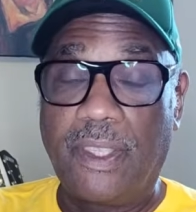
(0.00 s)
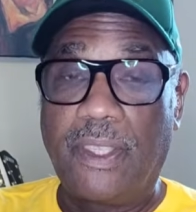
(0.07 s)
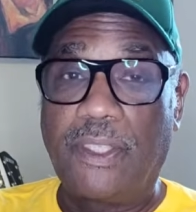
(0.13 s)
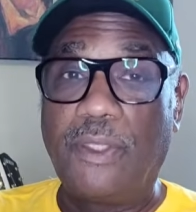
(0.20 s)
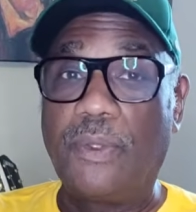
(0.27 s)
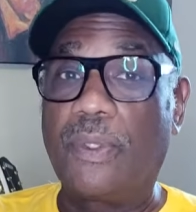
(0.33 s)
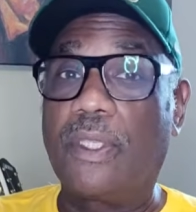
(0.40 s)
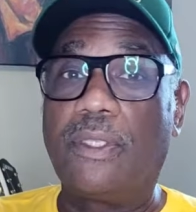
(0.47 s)

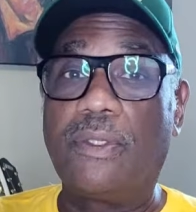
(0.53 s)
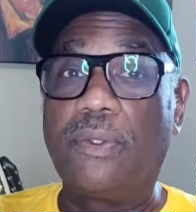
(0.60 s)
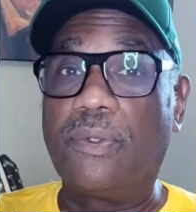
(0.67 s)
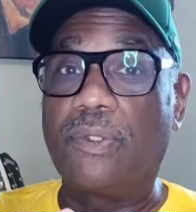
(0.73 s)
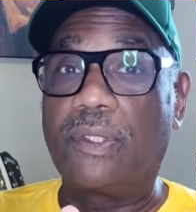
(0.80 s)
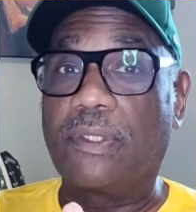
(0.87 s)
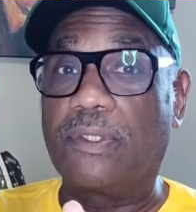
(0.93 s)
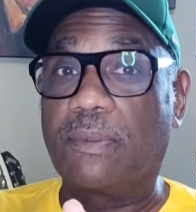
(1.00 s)
you can use
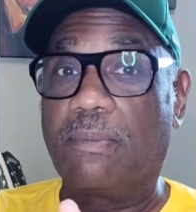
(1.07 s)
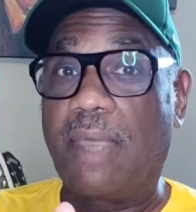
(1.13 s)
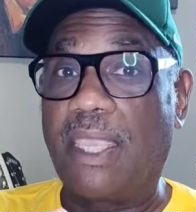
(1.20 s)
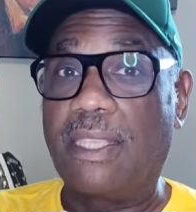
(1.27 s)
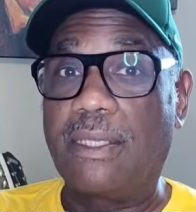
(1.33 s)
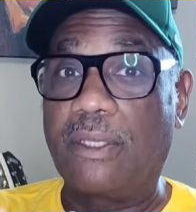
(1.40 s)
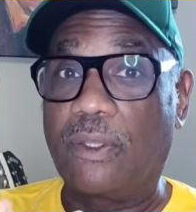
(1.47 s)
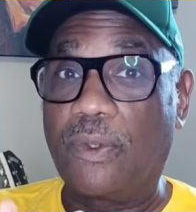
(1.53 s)
it to mic
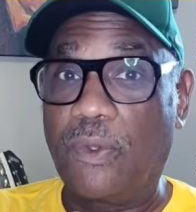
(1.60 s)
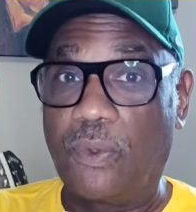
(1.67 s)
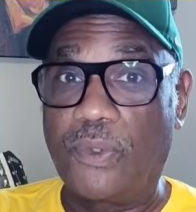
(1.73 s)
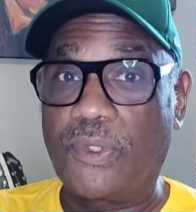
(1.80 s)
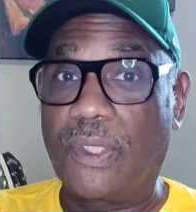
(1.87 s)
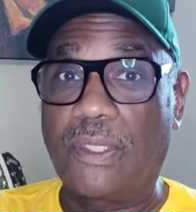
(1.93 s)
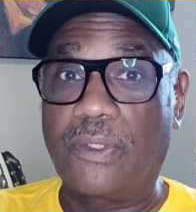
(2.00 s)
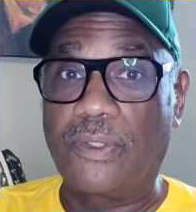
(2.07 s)
an
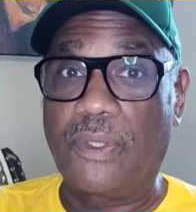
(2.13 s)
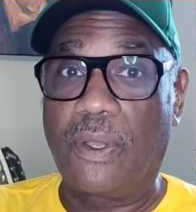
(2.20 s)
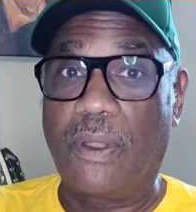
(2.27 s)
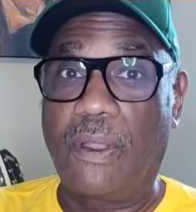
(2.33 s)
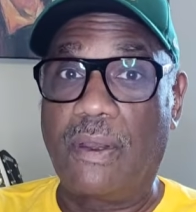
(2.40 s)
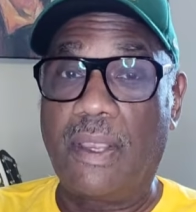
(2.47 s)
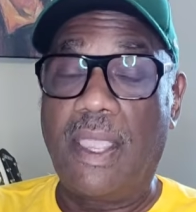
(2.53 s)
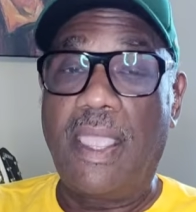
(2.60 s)
acoustic
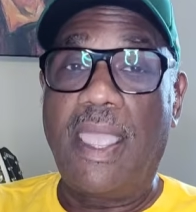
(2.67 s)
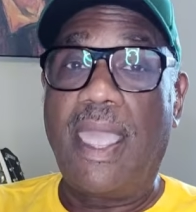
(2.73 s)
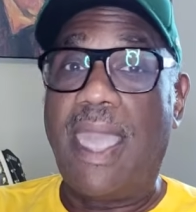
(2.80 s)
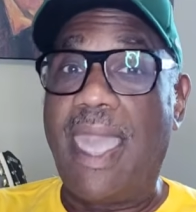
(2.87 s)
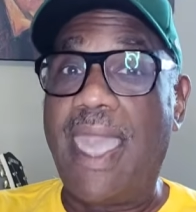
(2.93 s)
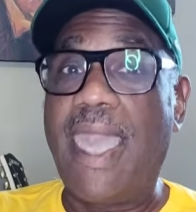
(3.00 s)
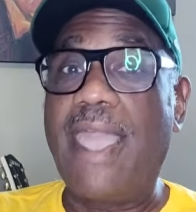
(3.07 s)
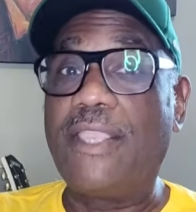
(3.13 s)
guitar,
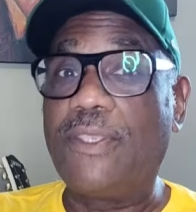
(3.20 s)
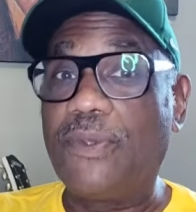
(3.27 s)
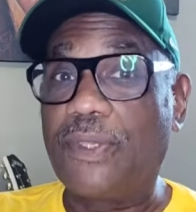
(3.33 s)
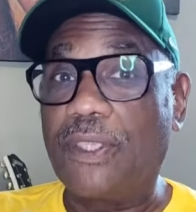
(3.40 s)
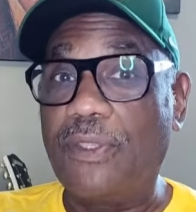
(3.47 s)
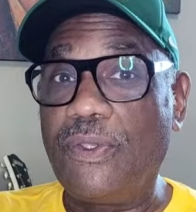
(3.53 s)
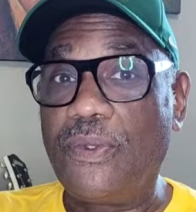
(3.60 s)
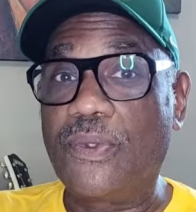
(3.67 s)
and you
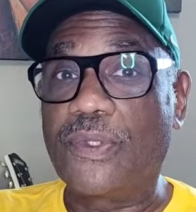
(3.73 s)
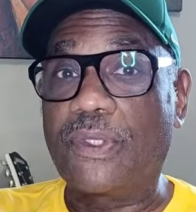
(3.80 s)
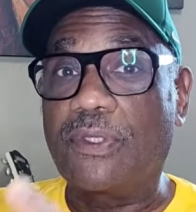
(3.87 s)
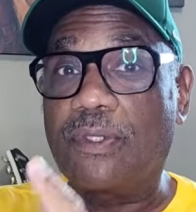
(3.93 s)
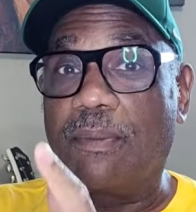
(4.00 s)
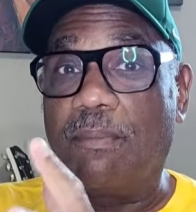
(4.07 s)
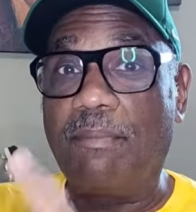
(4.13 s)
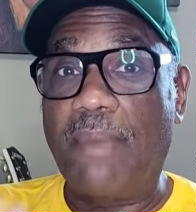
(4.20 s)
can use it
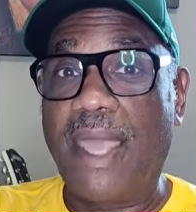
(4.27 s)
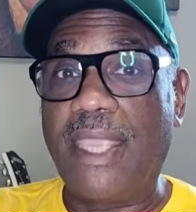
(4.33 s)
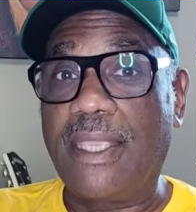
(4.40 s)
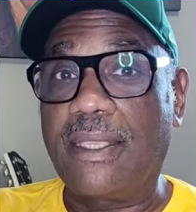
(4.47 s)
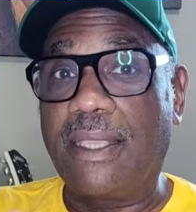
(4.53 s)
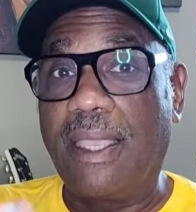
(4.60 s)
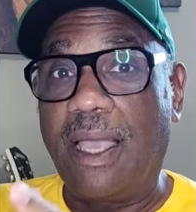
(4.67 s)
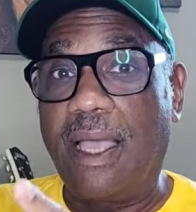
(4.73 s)
to mic
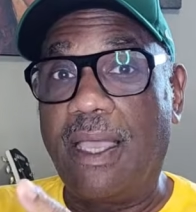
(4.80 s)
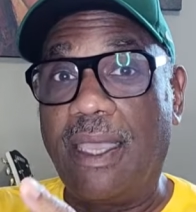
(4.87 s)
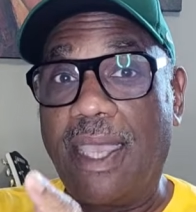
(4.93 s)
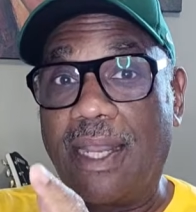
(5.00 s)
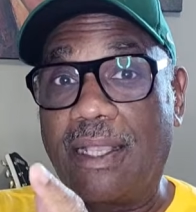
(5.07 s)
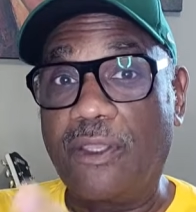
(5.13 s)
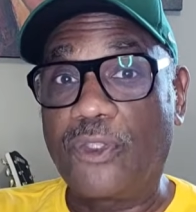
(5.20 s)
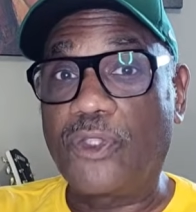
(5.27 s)
a
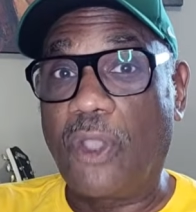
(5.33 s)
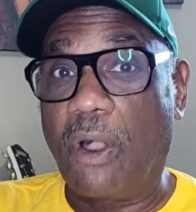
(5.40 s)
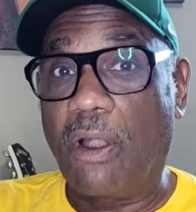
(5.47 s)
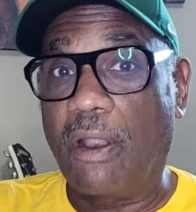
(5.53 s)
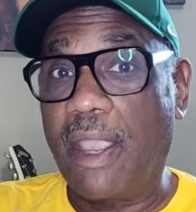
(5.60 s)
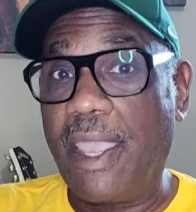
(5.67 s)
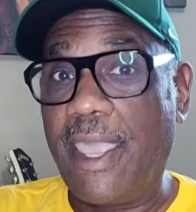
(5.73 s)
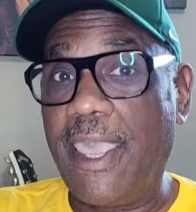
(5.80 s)

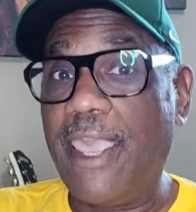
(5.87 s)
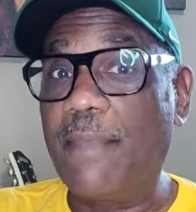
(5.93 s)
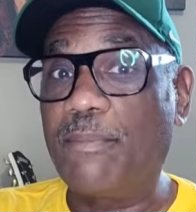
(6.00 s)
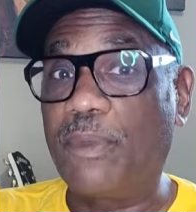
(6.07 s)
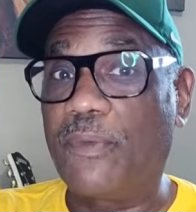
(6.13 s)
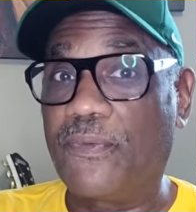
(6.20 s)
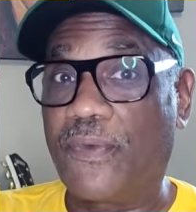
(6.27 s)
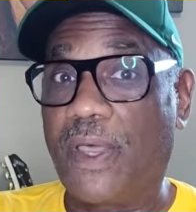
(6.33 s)
guitar
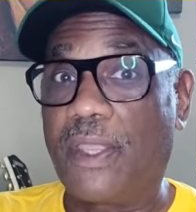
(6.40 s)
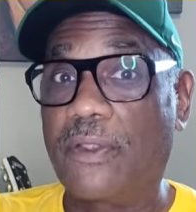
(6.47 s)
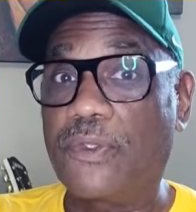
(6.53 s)
amplifier.